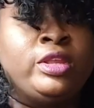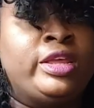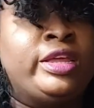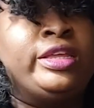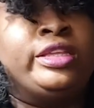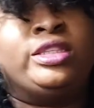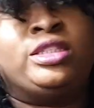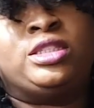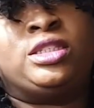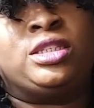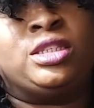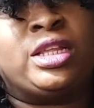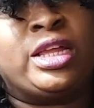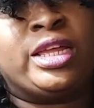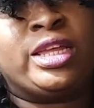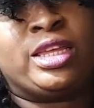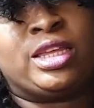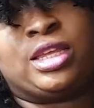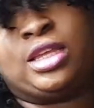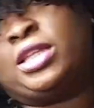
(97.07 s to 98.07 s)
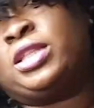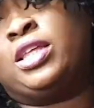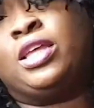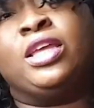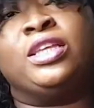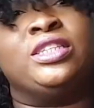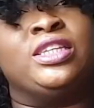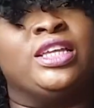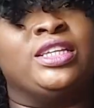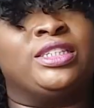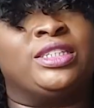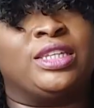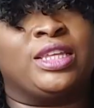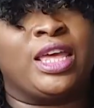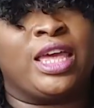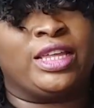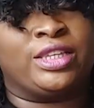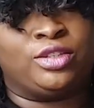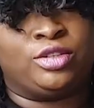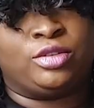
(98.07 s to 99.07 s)
it's like the easiest
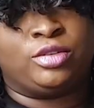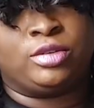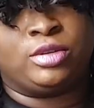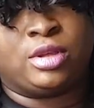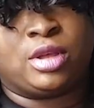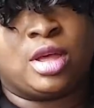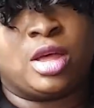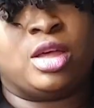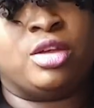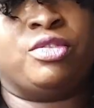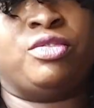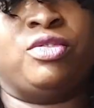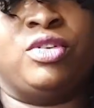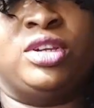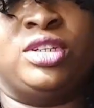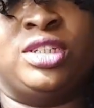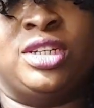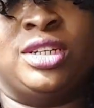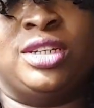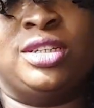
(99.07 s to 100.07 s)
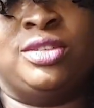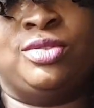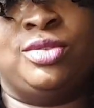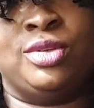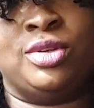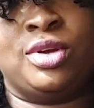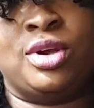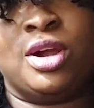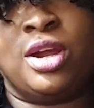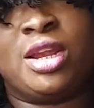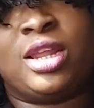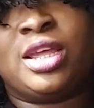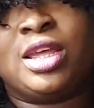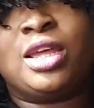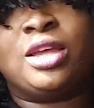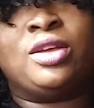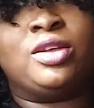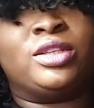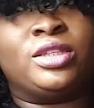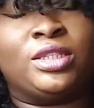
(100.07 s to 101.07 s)
hair to cut a fringe is for with curly hair
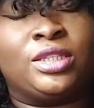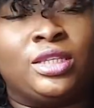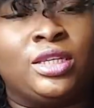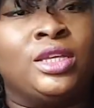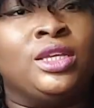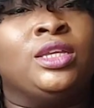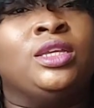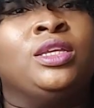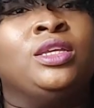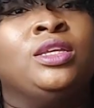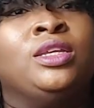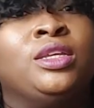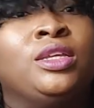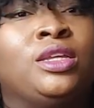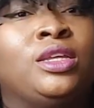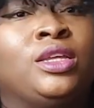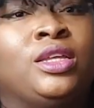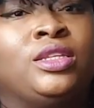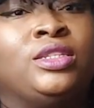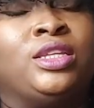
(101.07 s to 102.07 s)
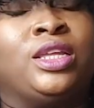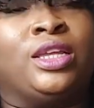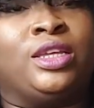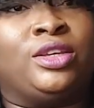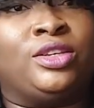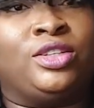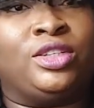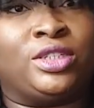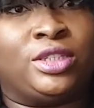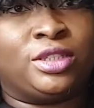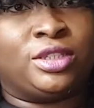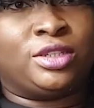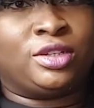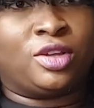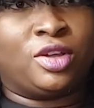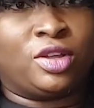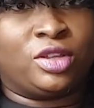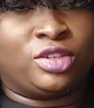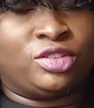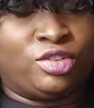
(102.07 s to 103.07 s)
because it's like you just need to
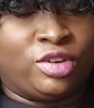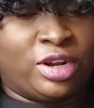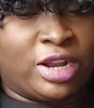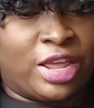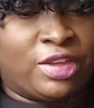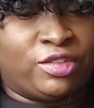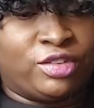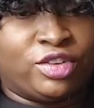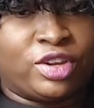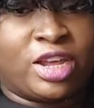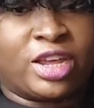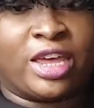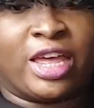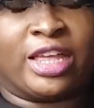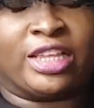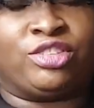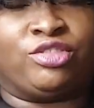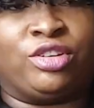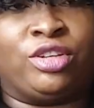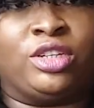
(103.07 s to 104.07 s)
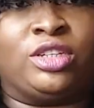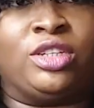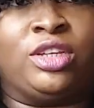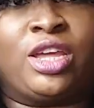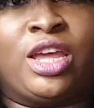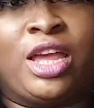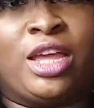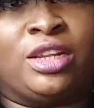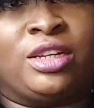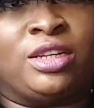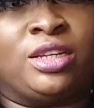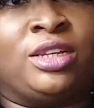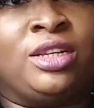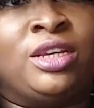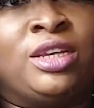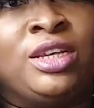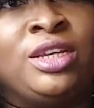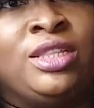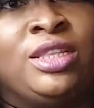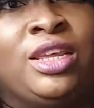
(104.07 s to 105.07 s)
cut a straight line if you try and get as straight as you can
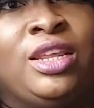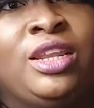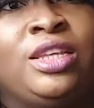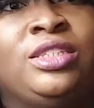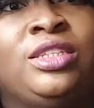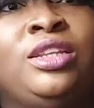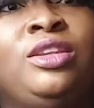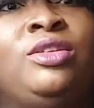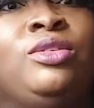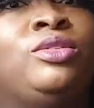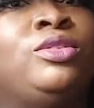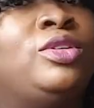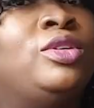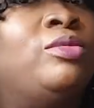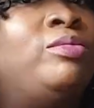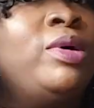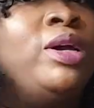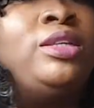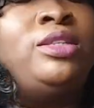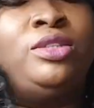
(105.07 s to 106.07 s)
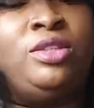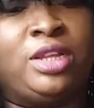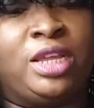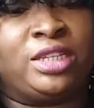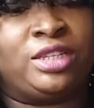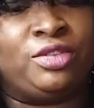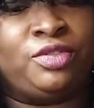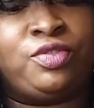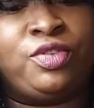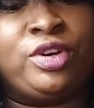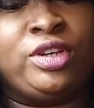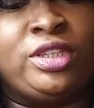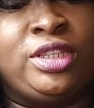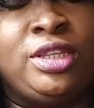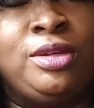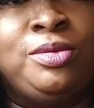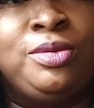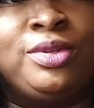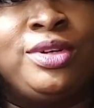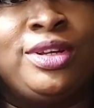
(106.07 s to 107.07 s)
it doesn't look too bad so that's the first
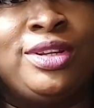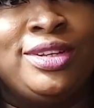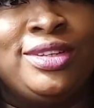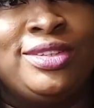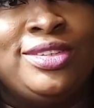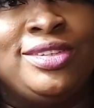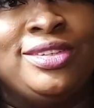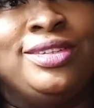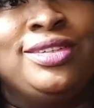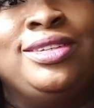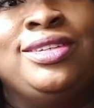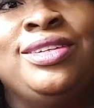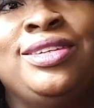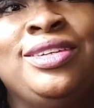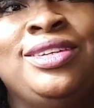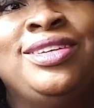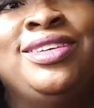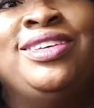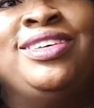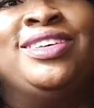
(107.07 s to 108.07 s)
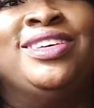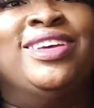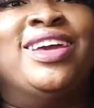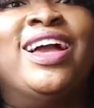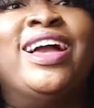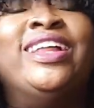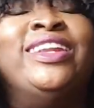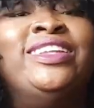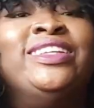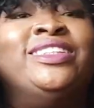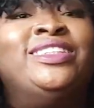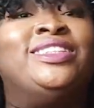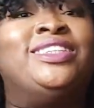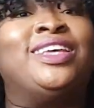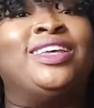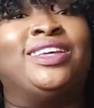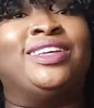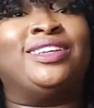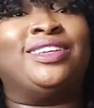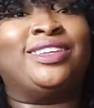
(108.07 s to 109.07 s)
thing we're gonna do and it's
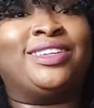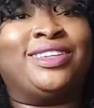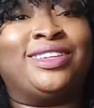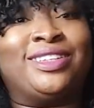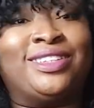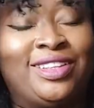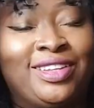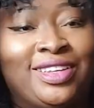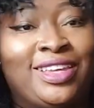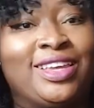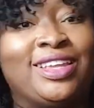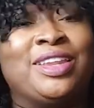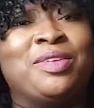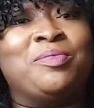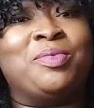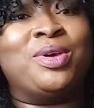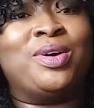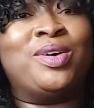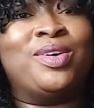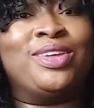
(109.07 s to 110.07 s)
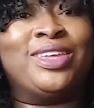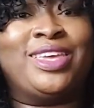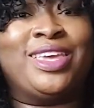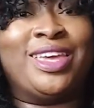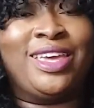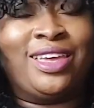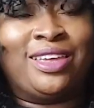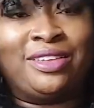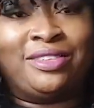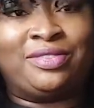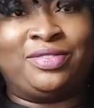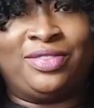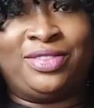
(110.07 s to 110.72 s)
it's looking a bit okay